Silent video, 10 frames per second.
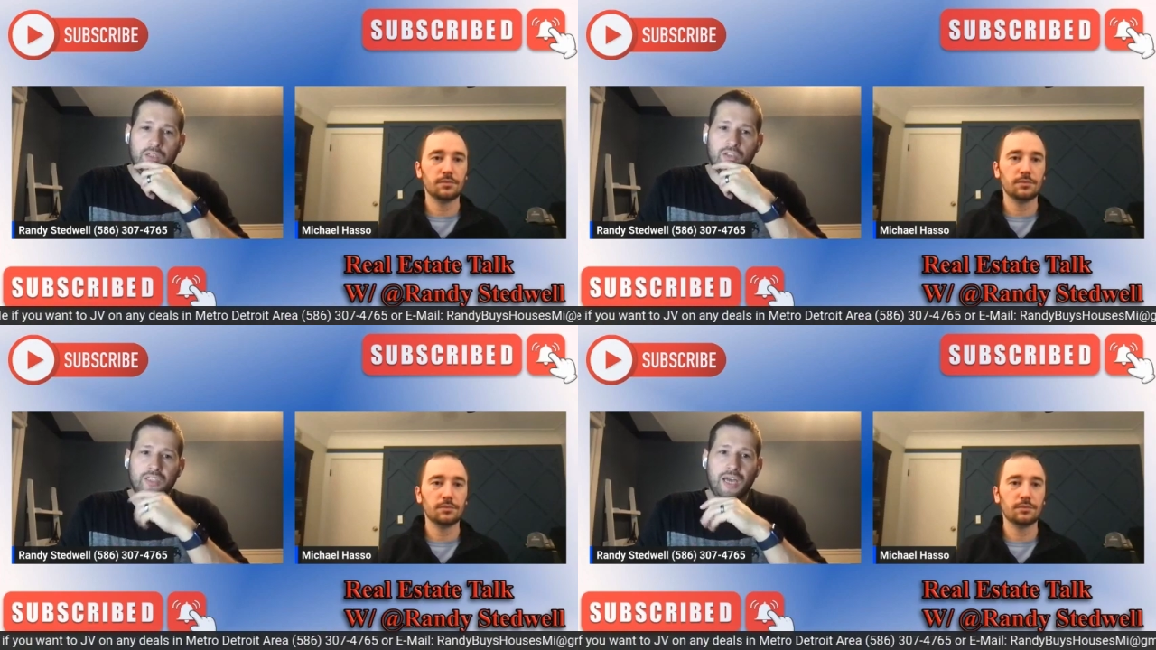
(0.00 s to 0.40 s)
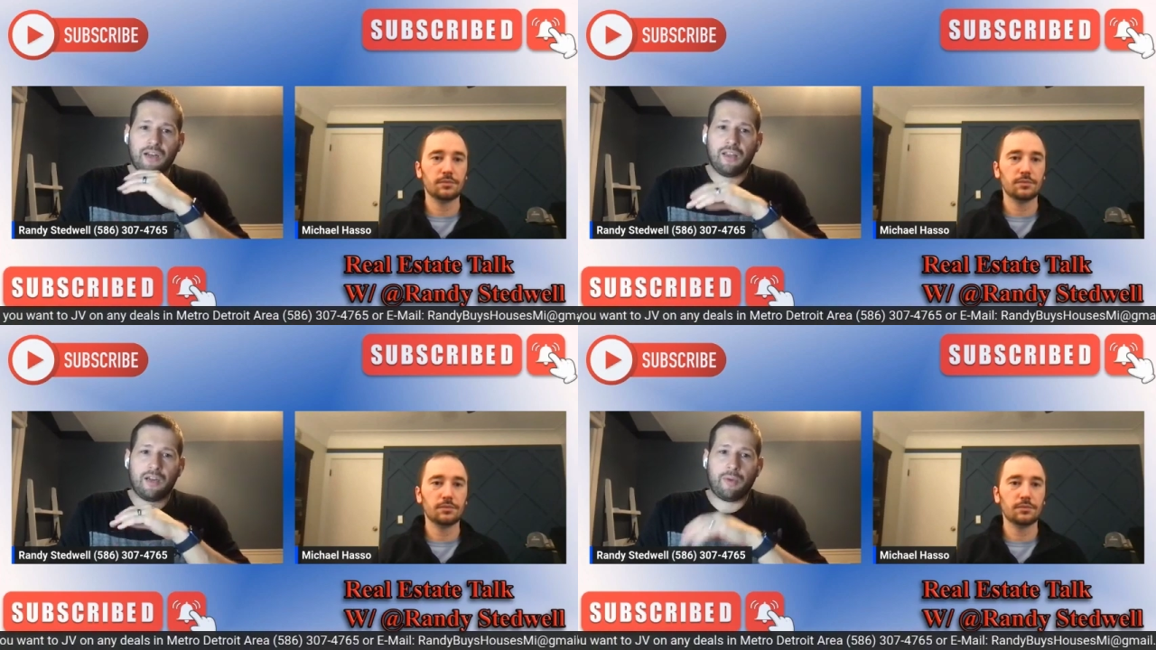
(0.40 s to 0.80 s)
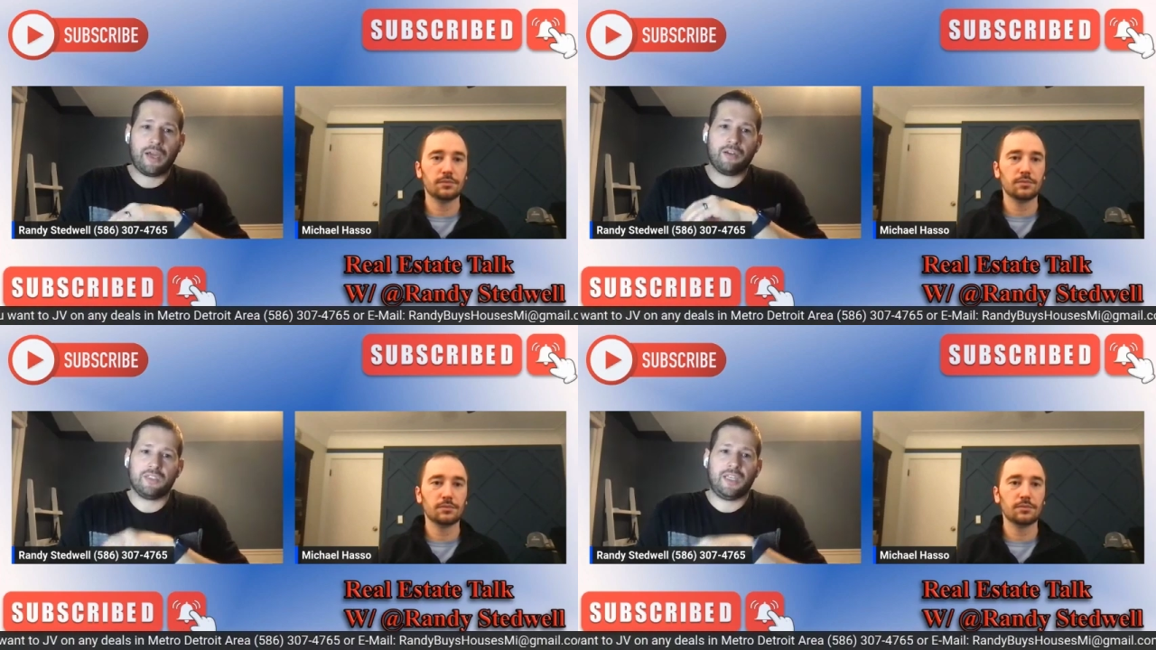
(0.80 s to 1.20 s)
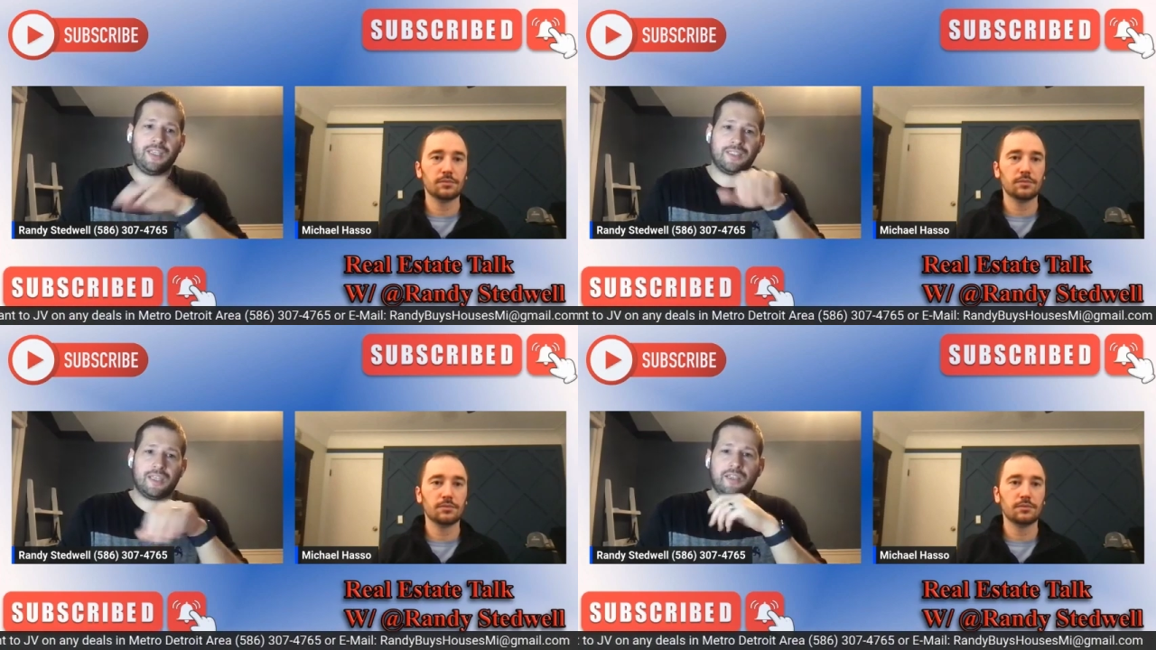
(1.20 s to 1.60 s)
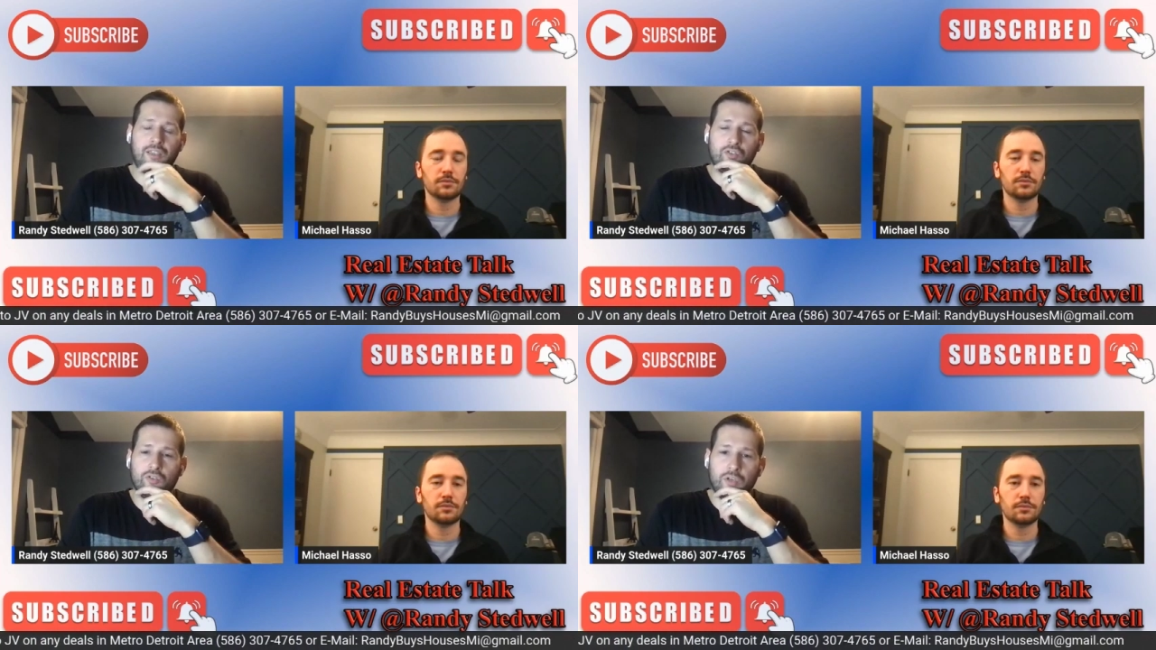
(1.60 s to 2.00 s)
Speaker 1: there's not a lot of buyers inside
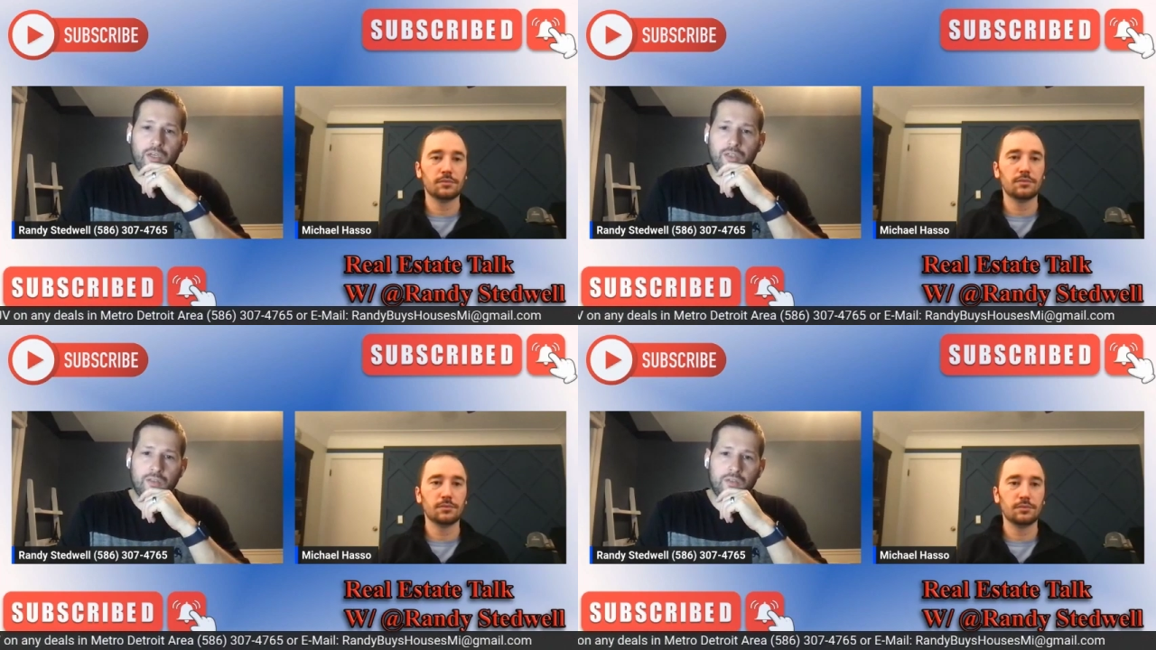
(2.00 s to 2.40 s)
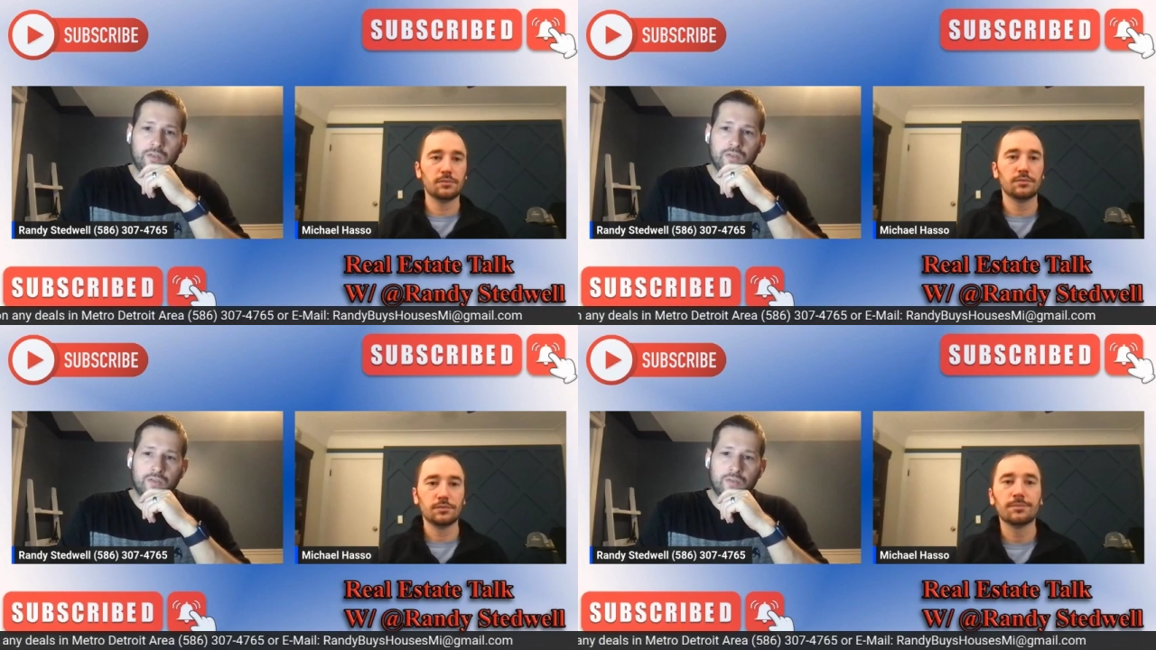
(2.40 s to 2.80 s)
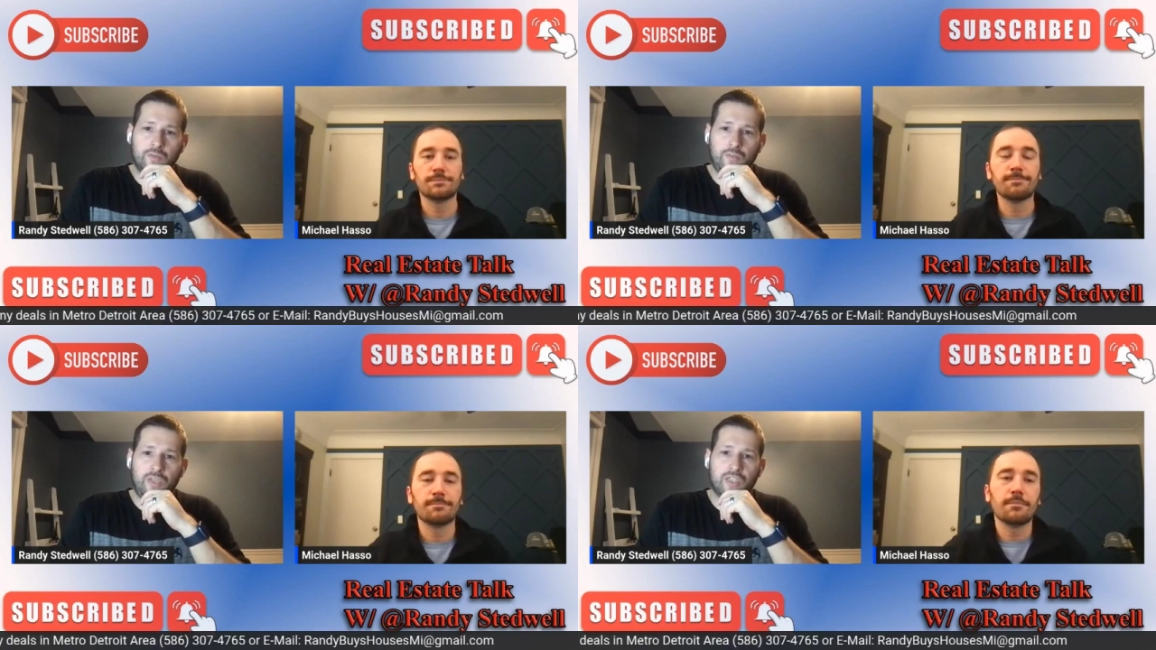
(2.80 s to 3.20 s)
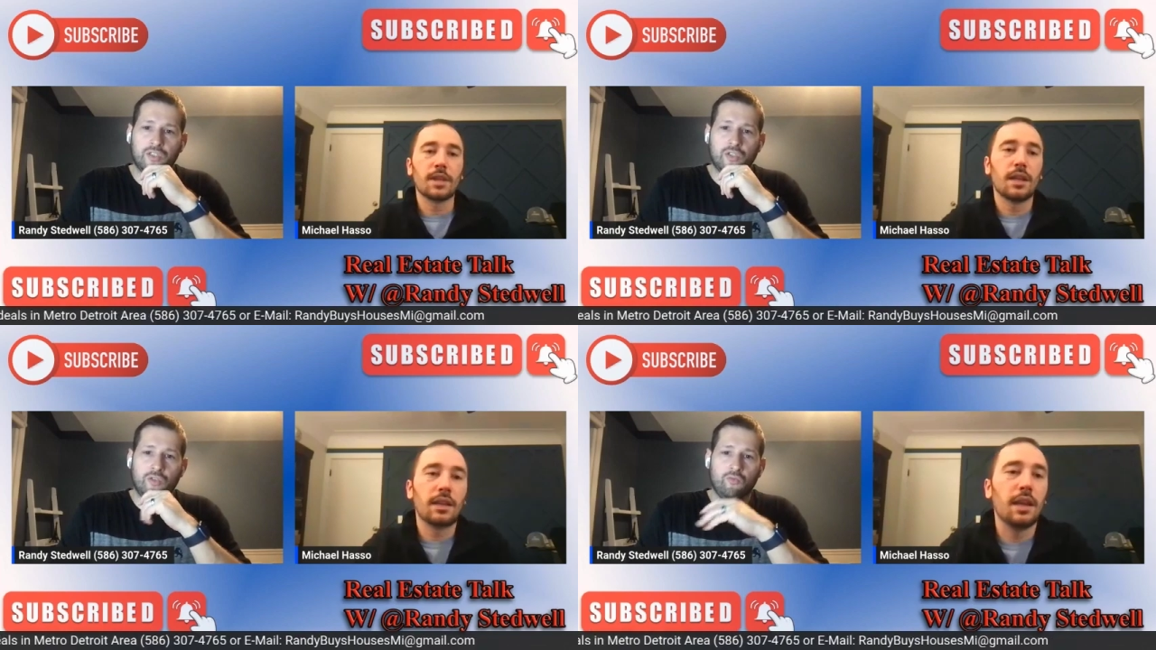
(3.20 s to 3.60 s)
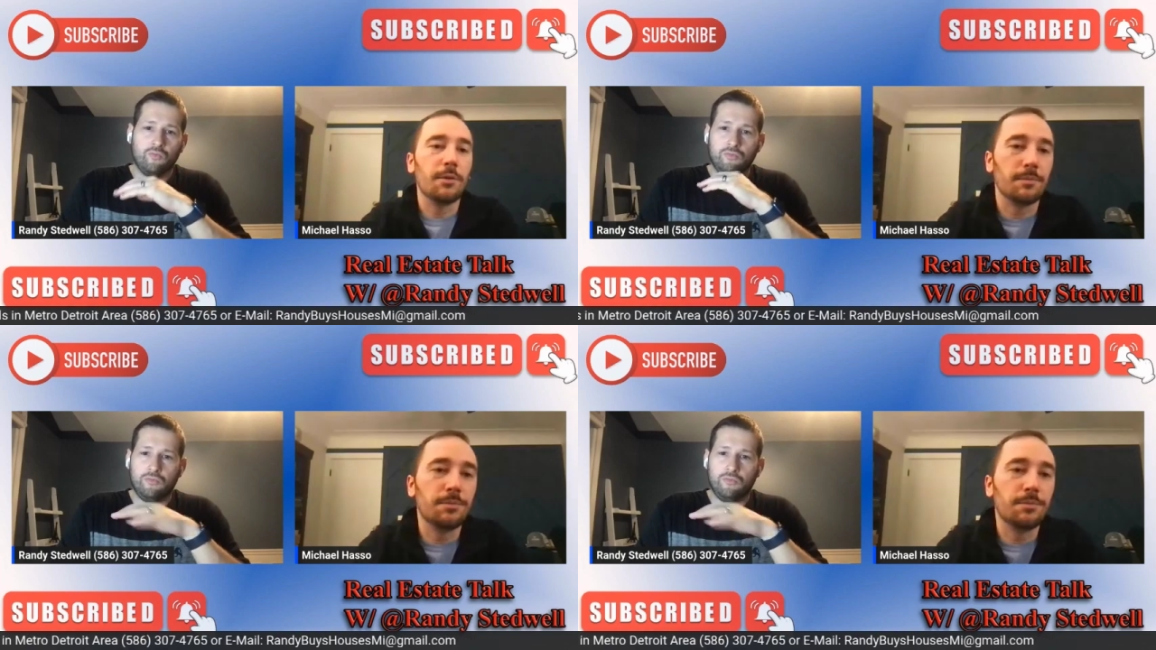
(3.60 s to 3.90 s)
Detroit because yep.